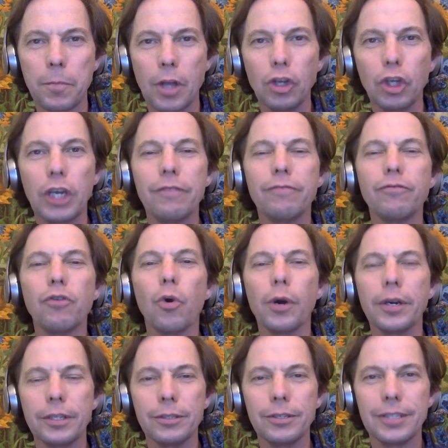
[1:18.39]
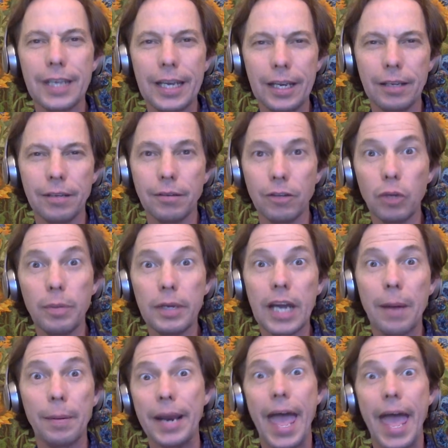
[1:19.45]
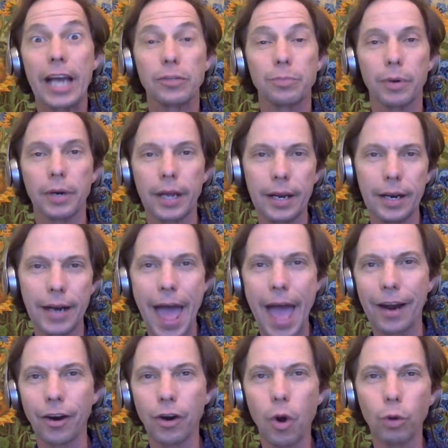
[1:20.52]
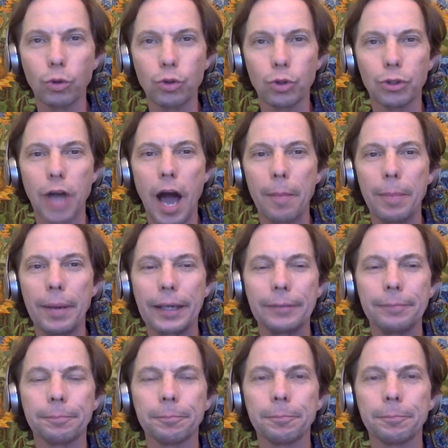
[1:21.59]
Looking forward to seeing you become an expert in an agricultural topic.